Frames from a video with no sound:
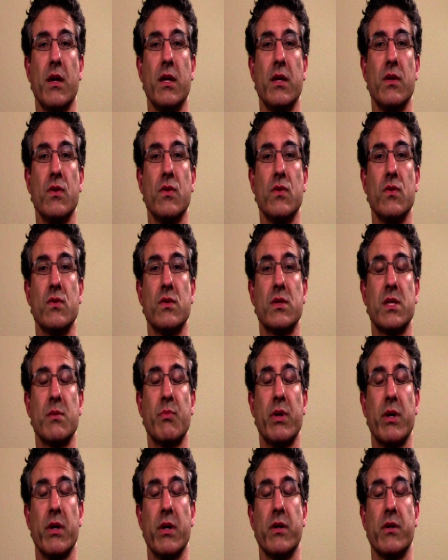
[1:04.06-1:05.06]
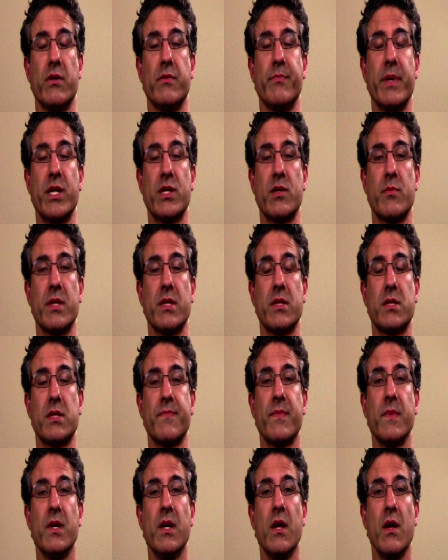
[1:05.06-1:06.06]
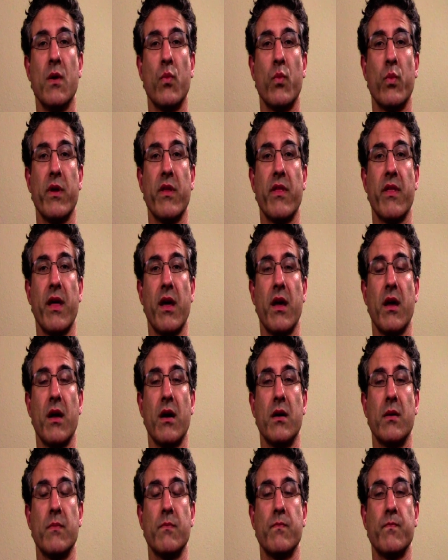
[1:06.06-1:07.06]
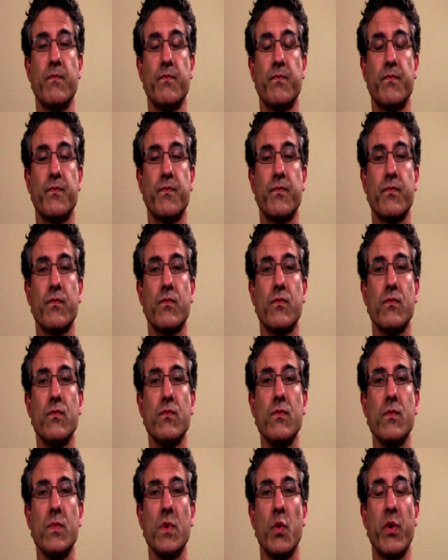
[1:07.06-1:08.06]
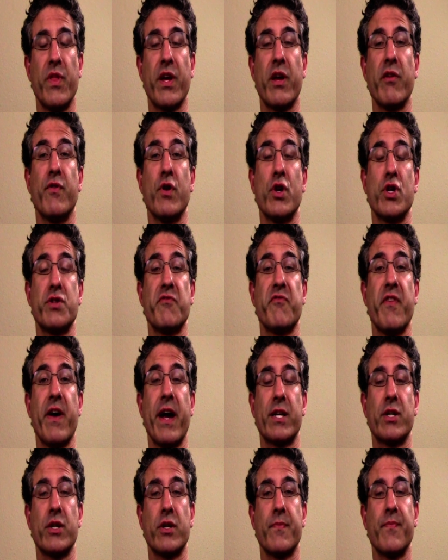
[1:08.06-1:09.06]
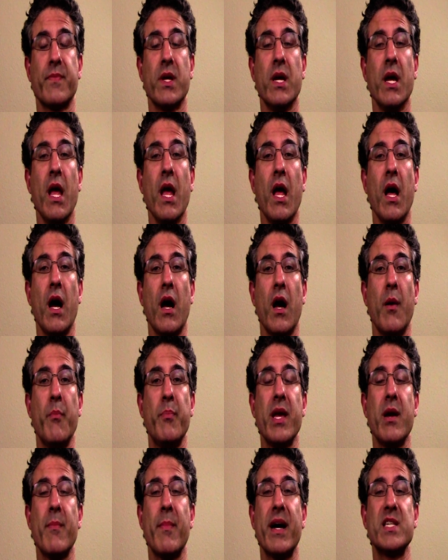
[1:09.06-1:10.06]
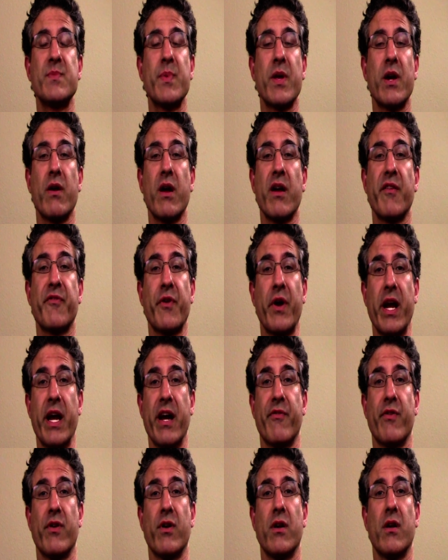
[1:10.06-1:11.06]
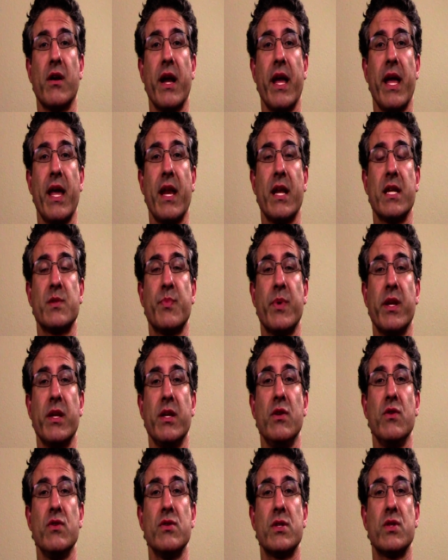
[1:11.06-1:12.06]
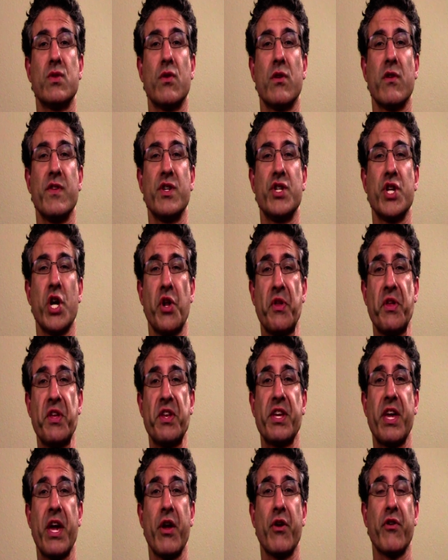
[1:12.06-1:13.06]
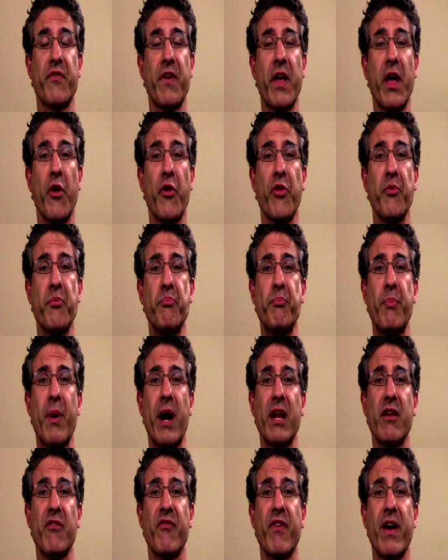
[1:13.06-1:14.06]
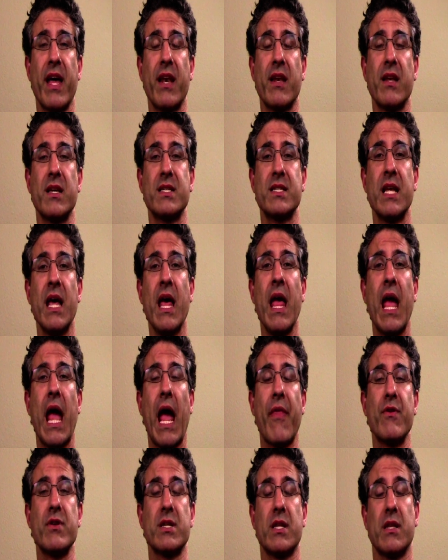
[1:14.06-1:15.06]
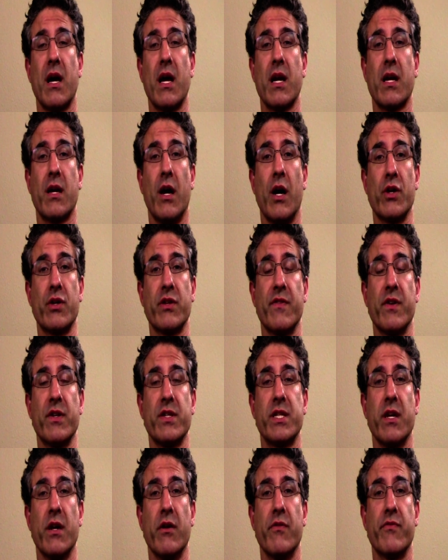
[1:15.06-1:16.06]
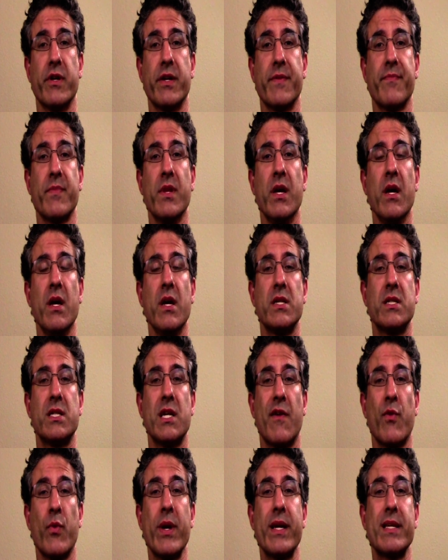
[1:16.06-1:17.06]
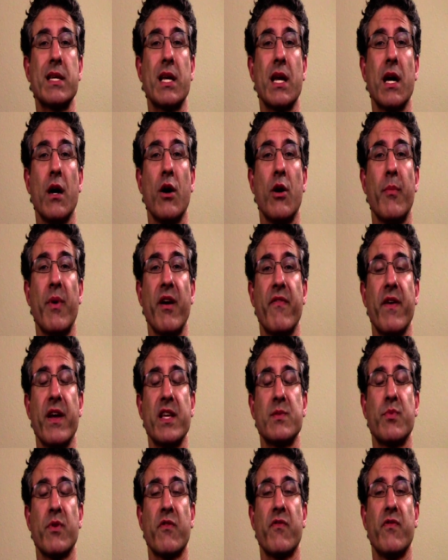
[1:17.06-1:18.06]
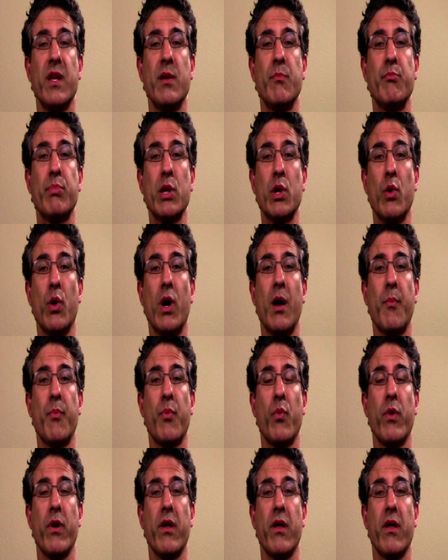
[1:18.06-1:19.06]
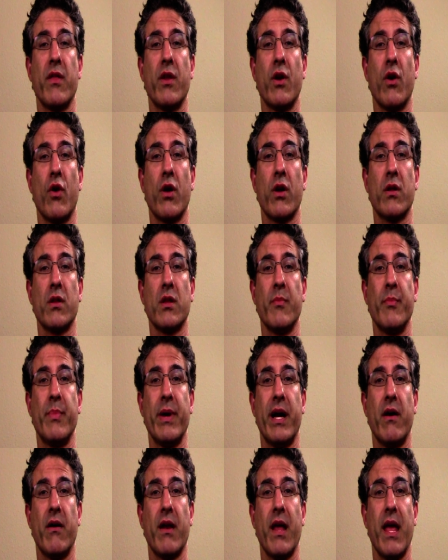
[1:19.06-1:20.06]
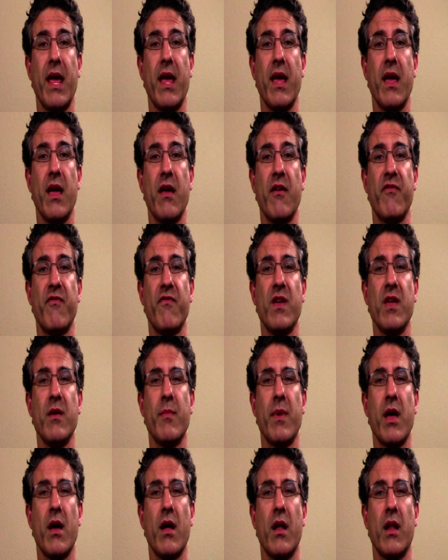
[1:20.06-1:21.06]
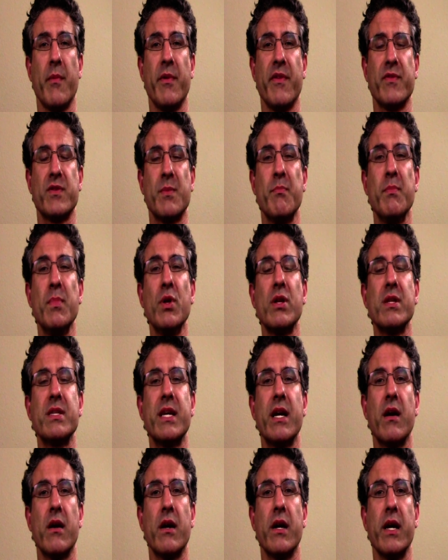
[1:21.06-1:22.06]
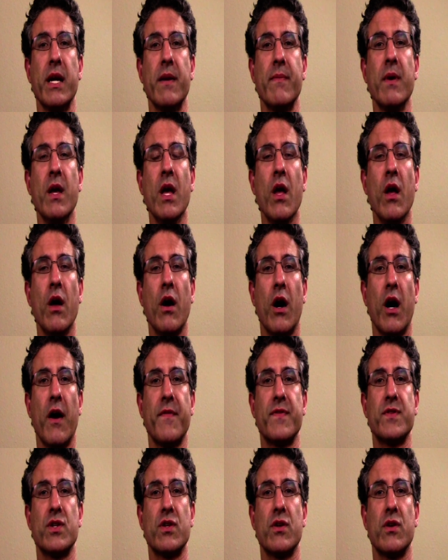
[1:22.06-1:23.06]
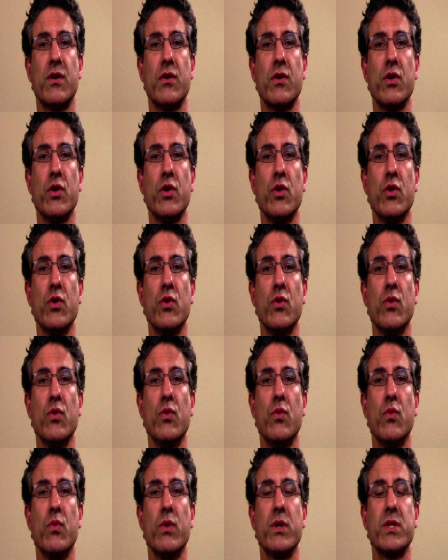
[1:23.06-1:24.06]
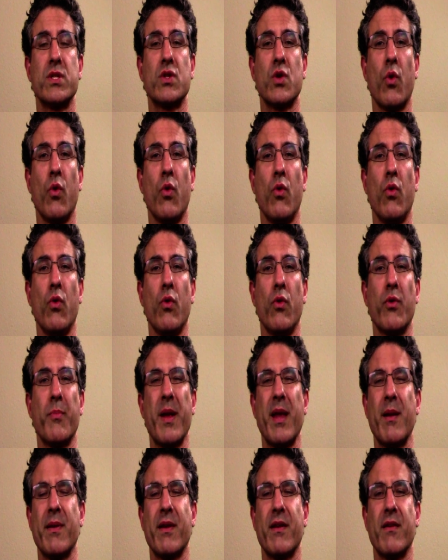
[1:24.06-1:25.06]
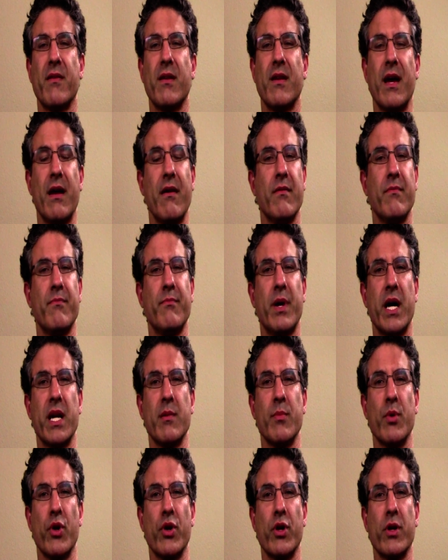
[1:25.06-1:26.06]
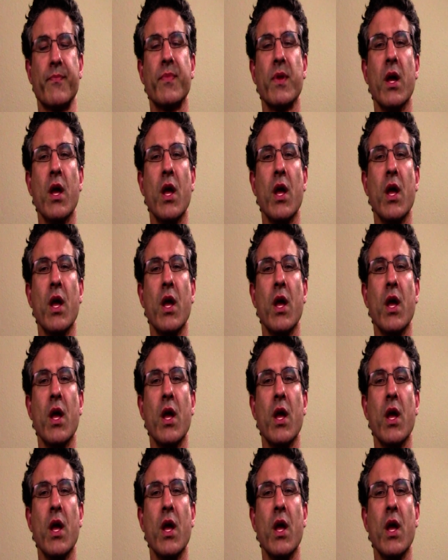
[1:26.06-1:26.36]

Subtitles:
can use imperial measurements with a conversion factor. BMI has been around forever, and it's been used as sort of a general indicator of health, body fatness, and there's a lot of controversy over it. Several weeks ago, my Facebook feed blew up with an article about a female, it was a military officer who was told, maybe a bodybuilder,